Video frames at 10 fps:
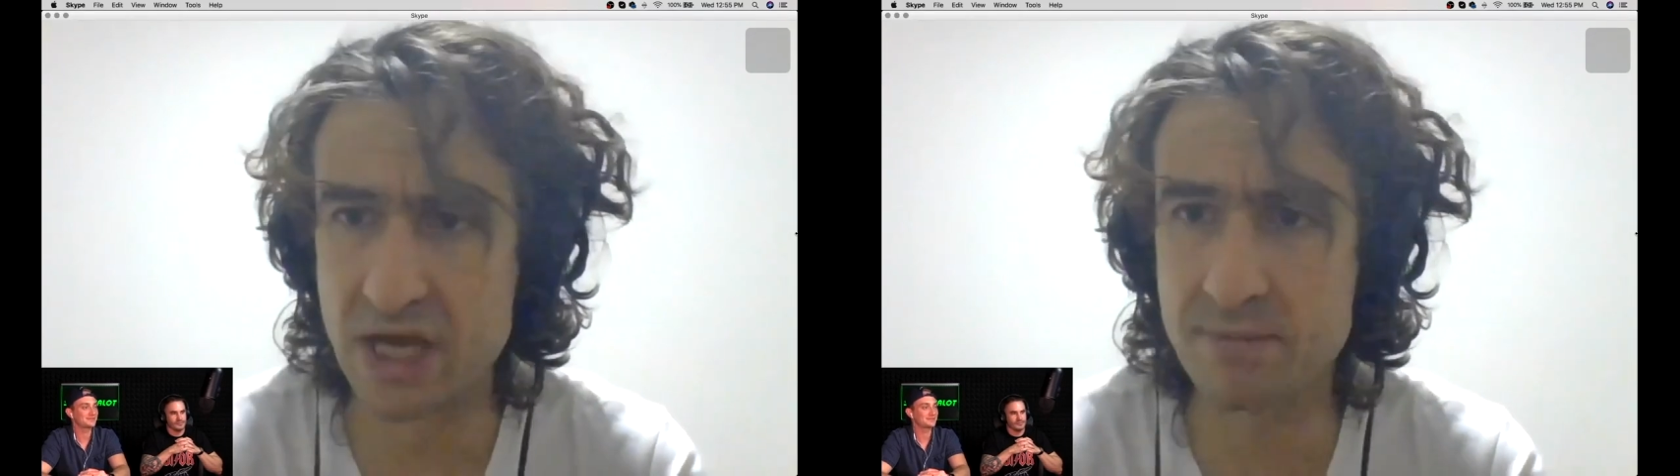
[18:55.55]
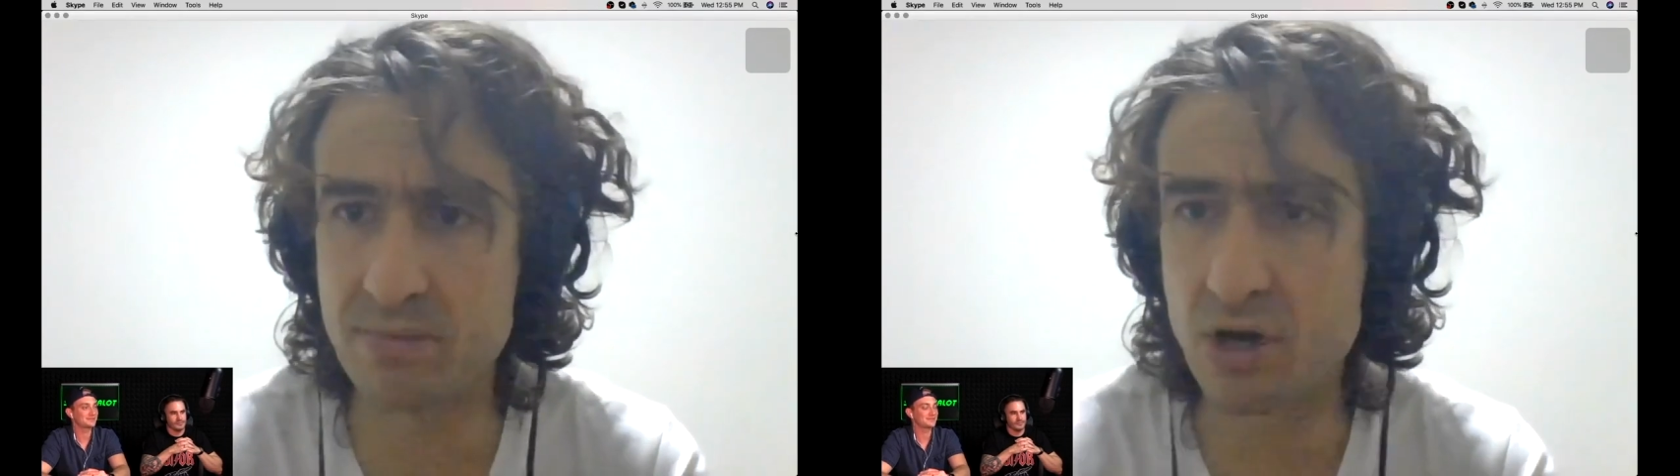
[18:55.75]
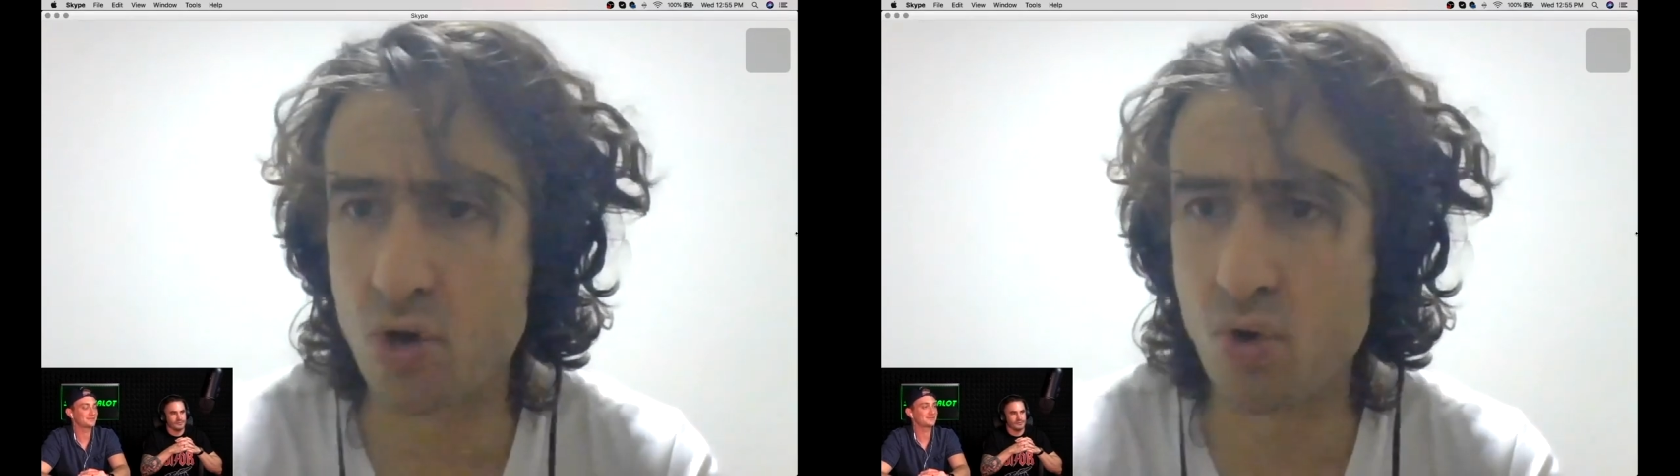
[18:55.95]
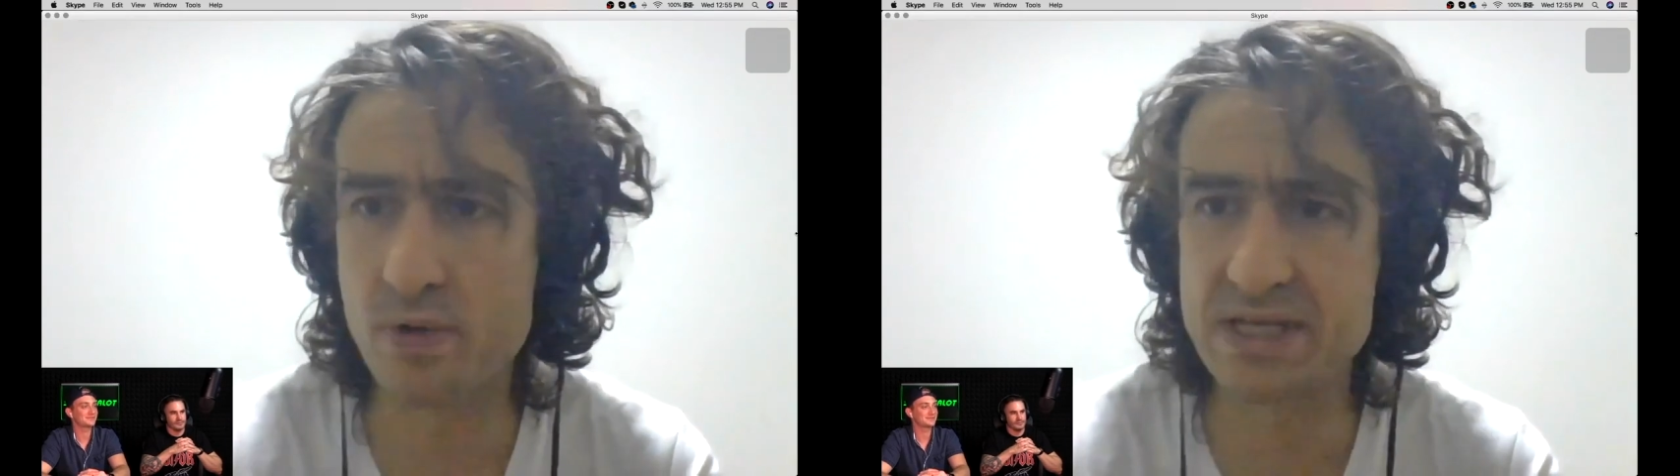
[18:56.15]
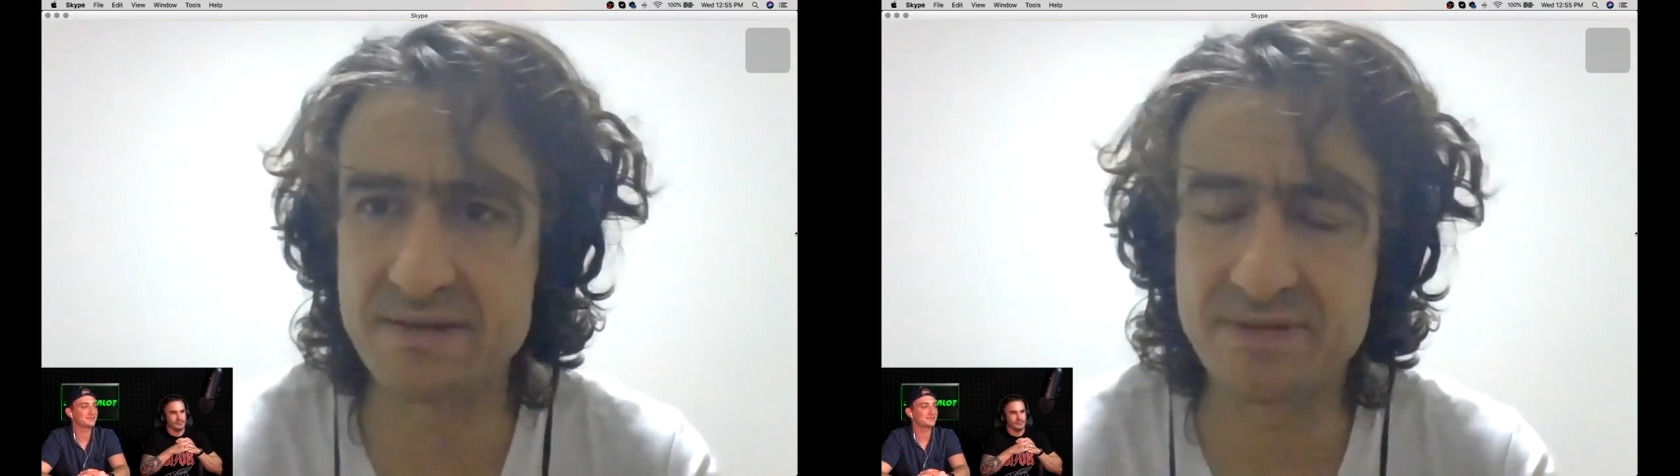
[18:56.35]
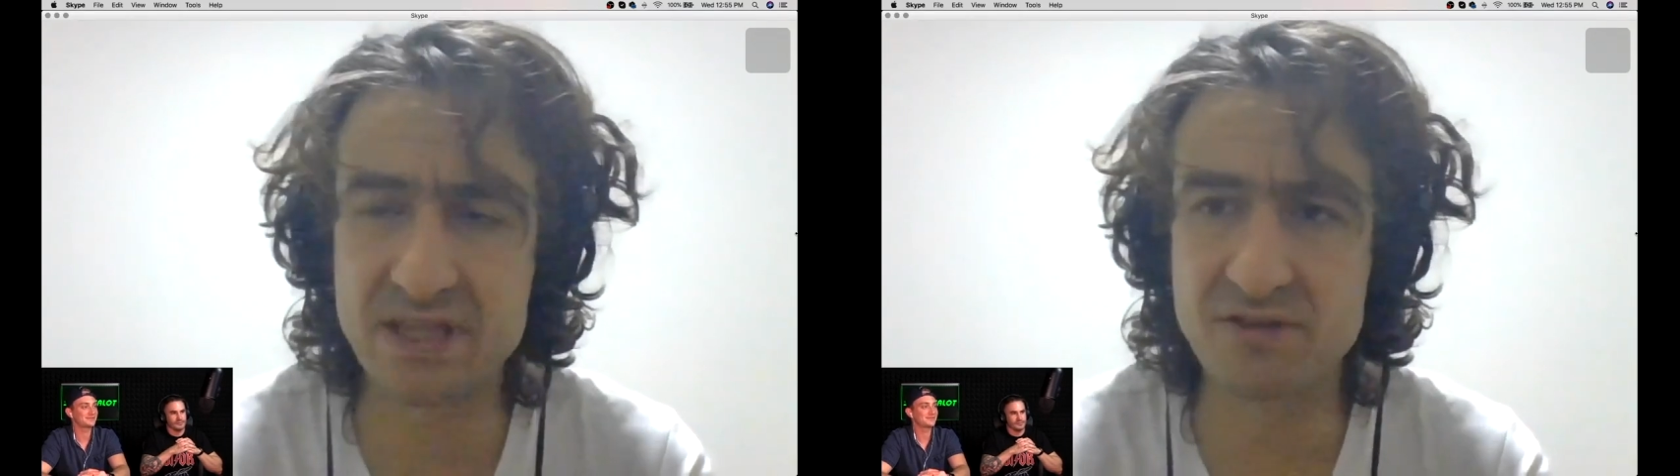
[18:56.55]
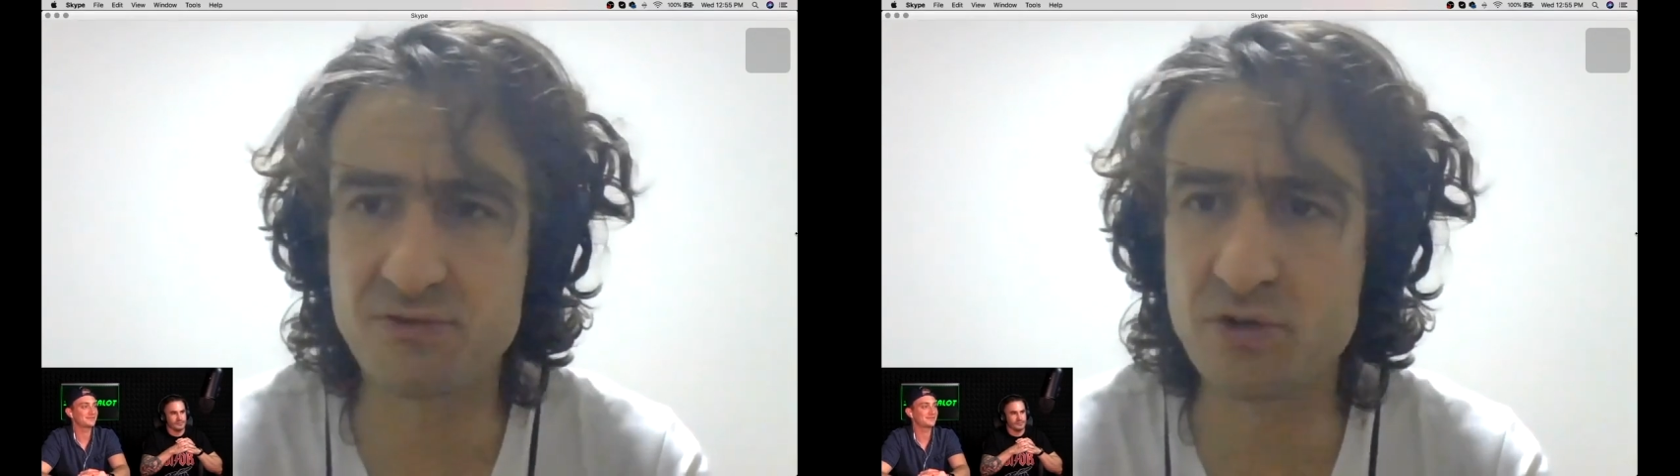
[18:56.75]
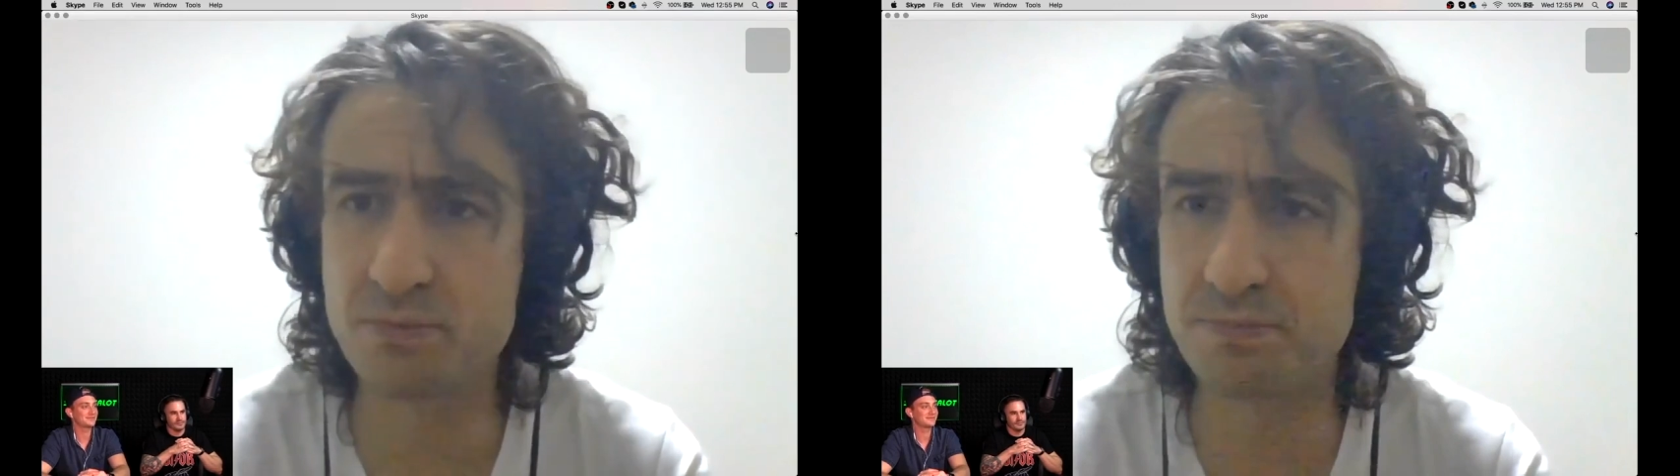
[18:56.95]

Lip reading: I'm always a fan of few